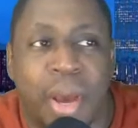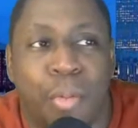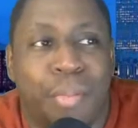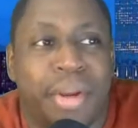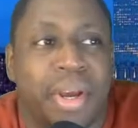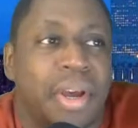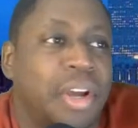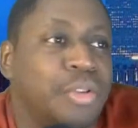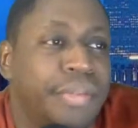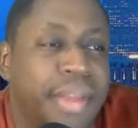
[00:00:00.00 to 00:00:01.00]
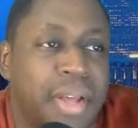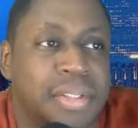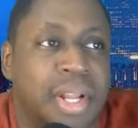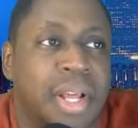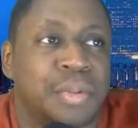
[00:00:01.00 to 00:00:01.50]
I want to make a hundred
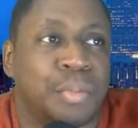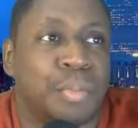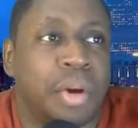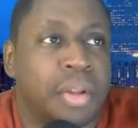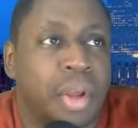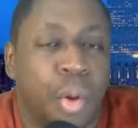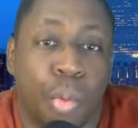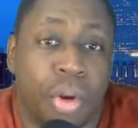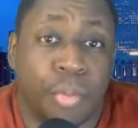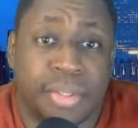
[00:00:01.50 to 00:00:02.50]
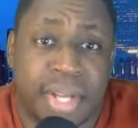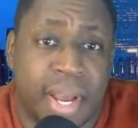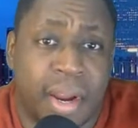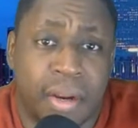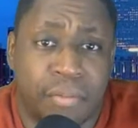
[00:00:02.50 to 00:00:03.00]
thousand dollars a month when I'm
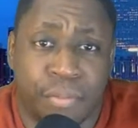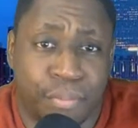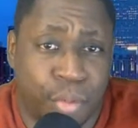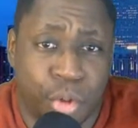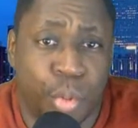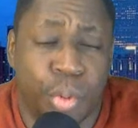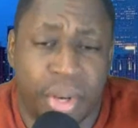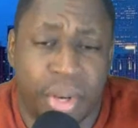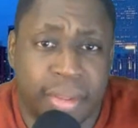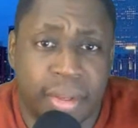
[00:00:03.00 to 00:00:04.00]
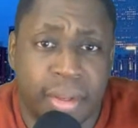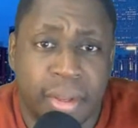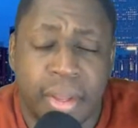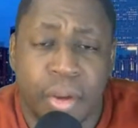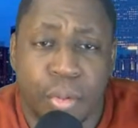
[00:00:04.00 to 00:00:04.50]
retired for doing nothing,
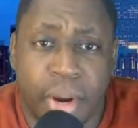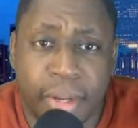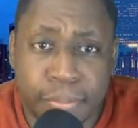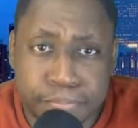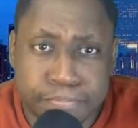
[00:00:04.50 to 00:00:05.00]
right?